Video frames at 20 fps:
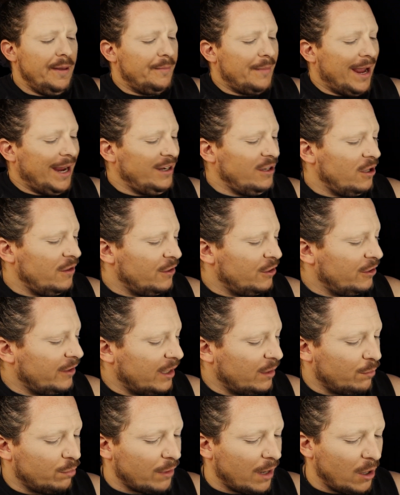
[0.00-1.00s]
I know there are
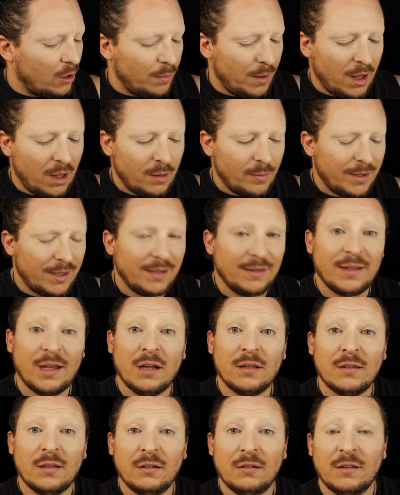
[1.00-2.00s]
like brow pomades
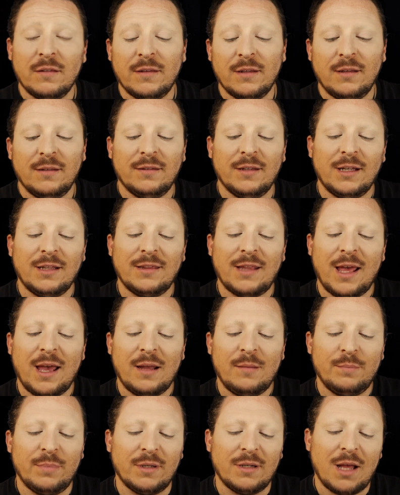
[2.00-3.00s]
out there and things like
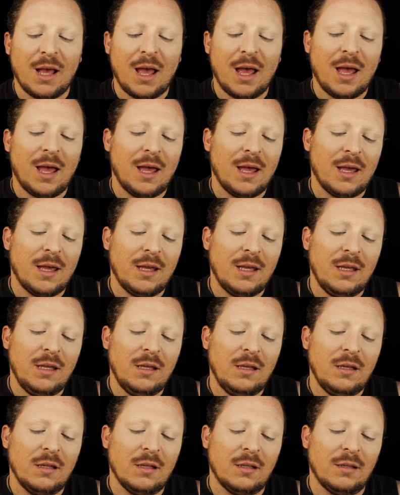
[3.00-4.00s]
that, but
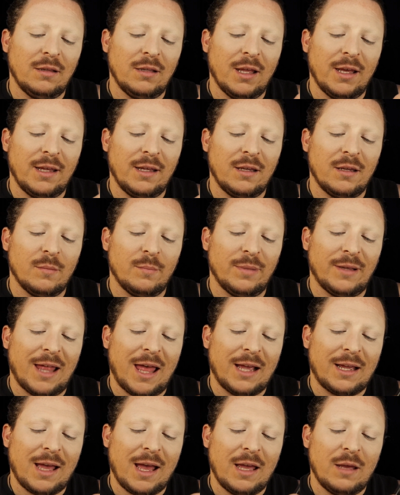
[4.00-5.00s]
I like
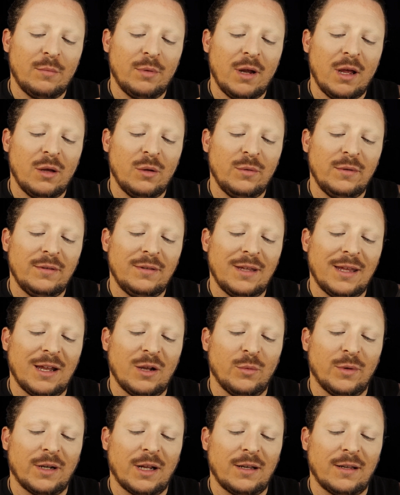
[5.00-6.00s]
black eyebrows, and
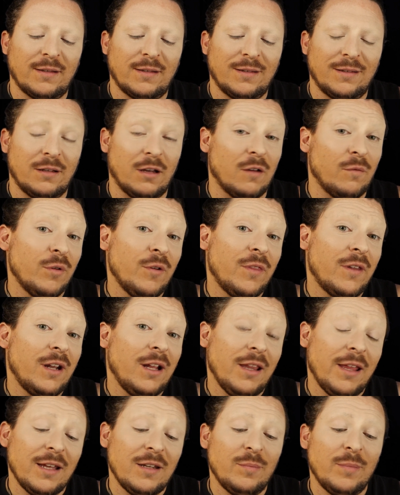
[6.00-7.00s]
when I discovered that I
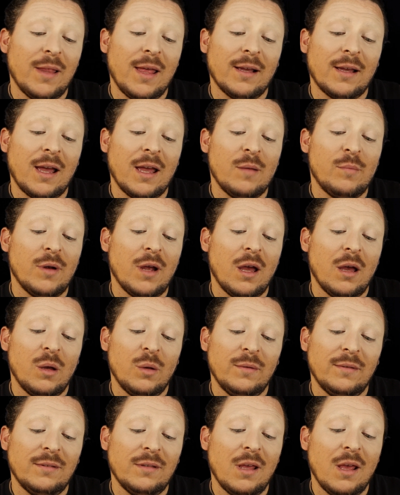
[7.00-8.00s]
liked black
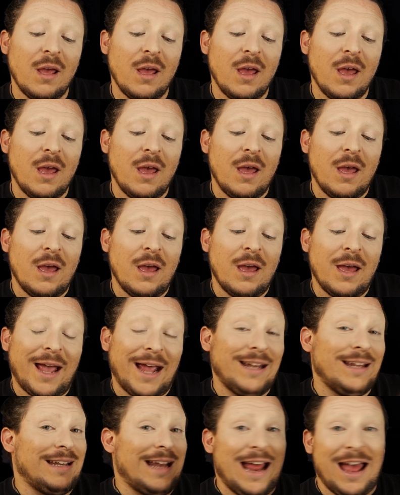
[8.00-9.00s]
eyebrows, I
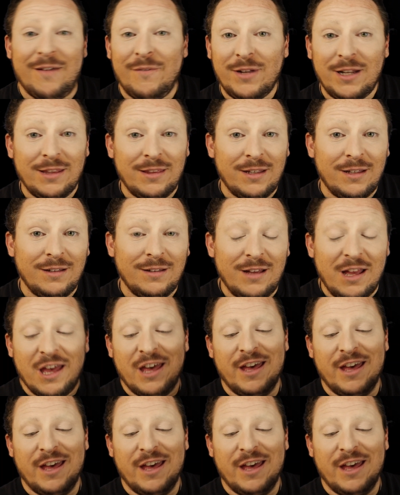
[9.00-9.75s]
didn't have anything,